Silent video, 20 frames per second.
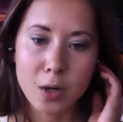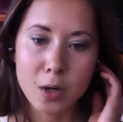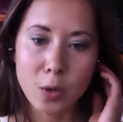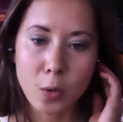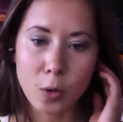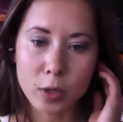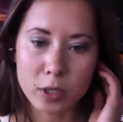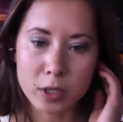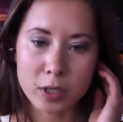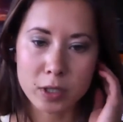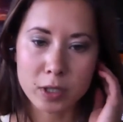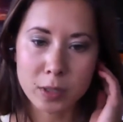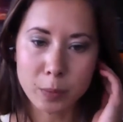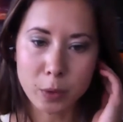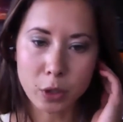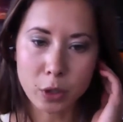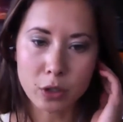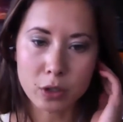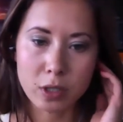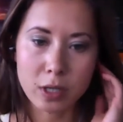ordered the
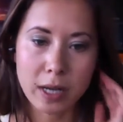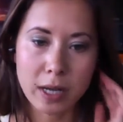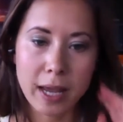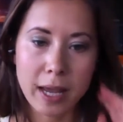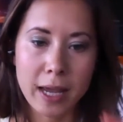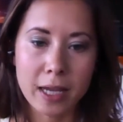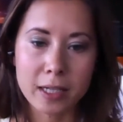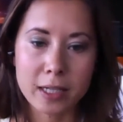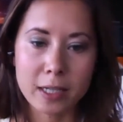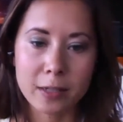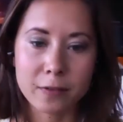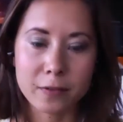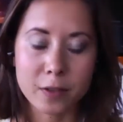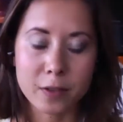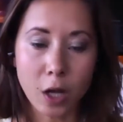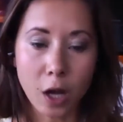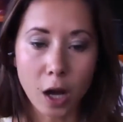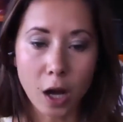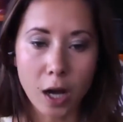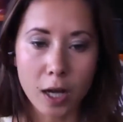book, and if
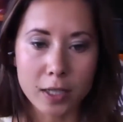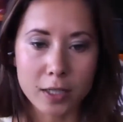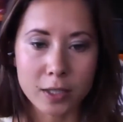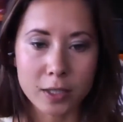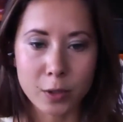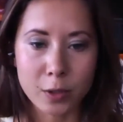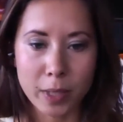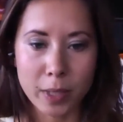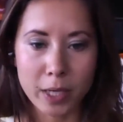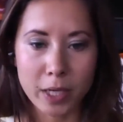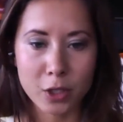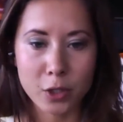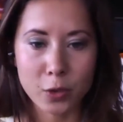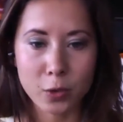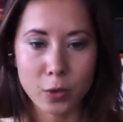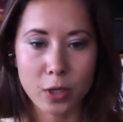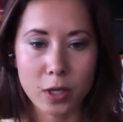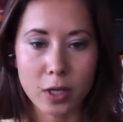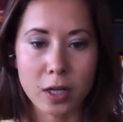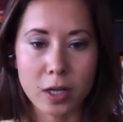not, to make
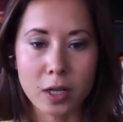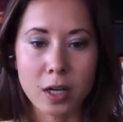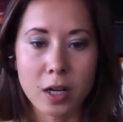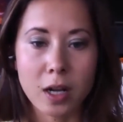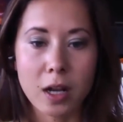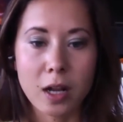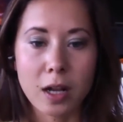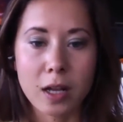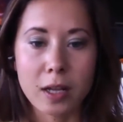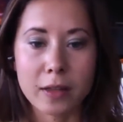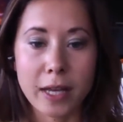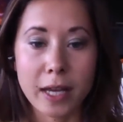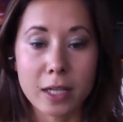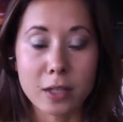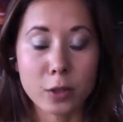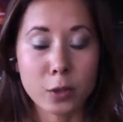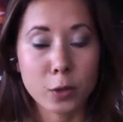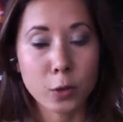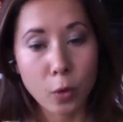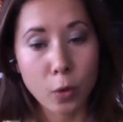sure that
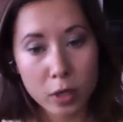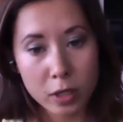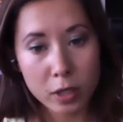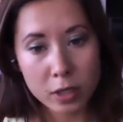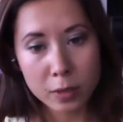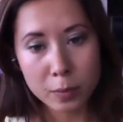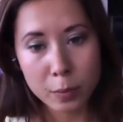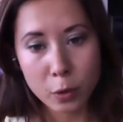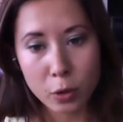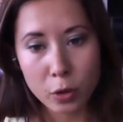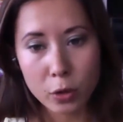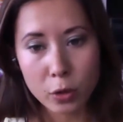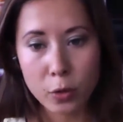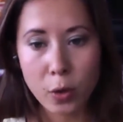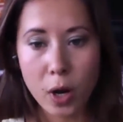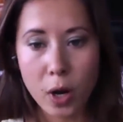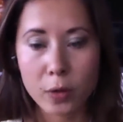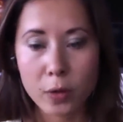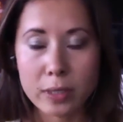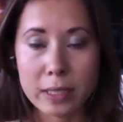you order the book
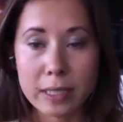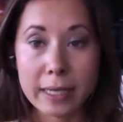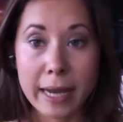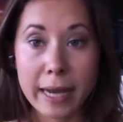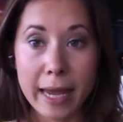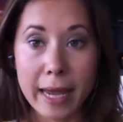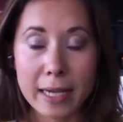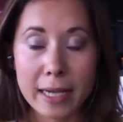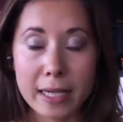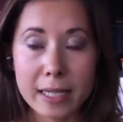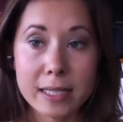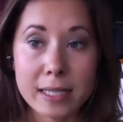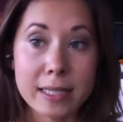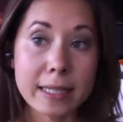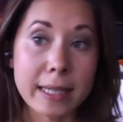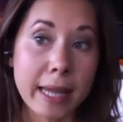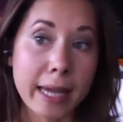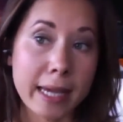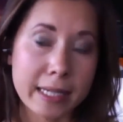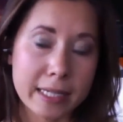throughout the next
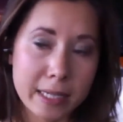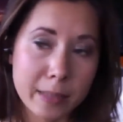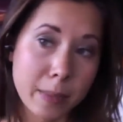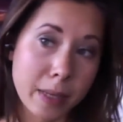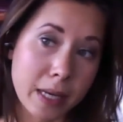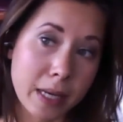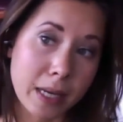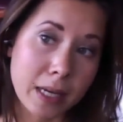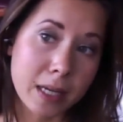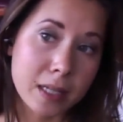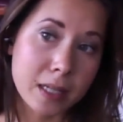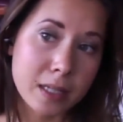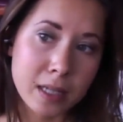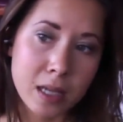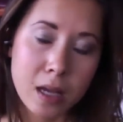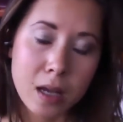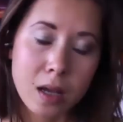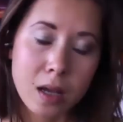90 minutes